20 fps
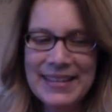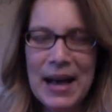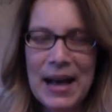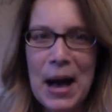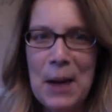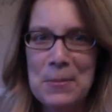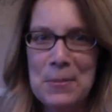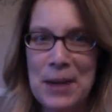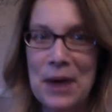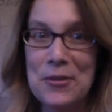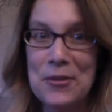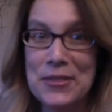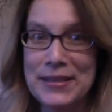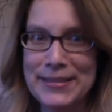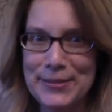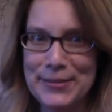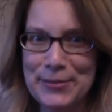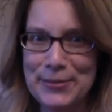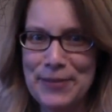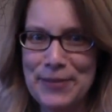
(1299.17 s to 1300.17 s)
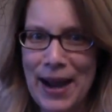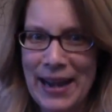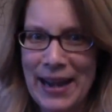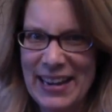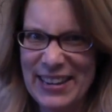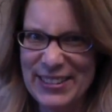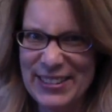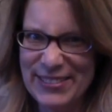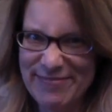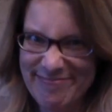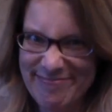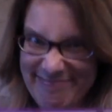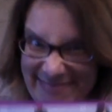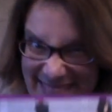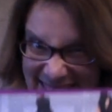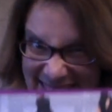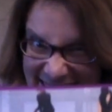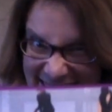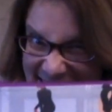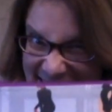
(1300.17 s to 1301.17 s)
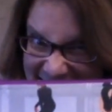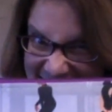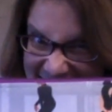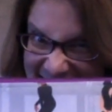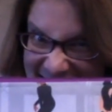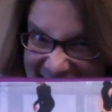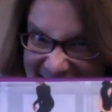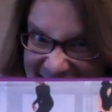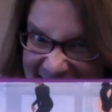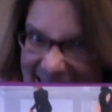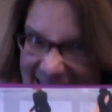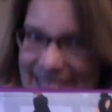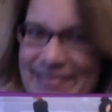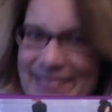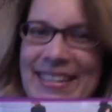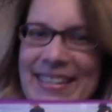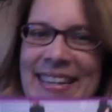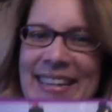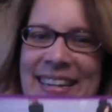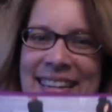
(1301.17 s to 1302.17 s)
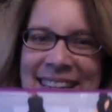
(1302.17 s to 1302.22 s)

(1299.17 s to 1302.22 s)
about this one right here.